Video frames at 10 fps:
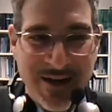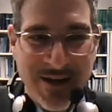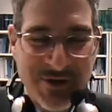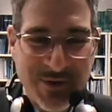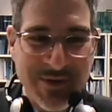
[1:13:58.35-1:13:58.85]

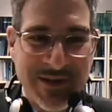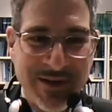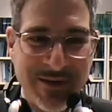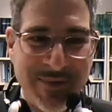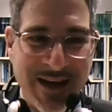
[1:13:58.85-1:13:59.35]

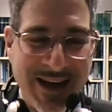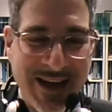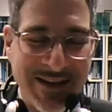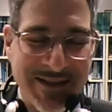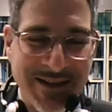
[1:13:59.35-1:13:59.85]
Jerusalem
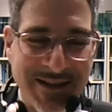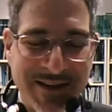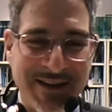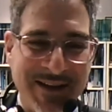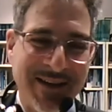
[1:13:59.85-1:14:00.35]
and
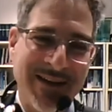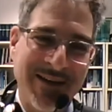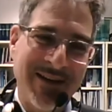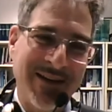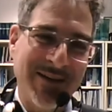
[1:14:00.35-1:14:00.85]
the
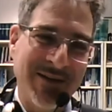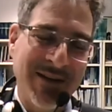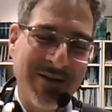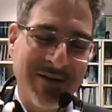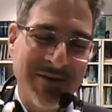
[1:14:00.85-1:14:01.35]

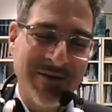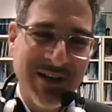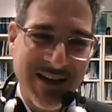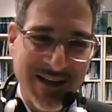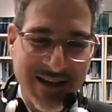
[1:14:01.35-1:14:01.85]
area of
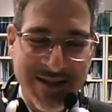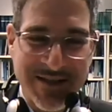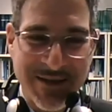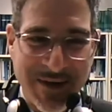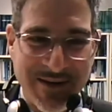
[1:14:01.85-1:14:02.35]
Judea and
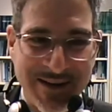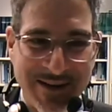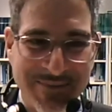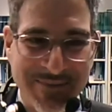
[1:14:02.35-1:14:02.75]
Samaria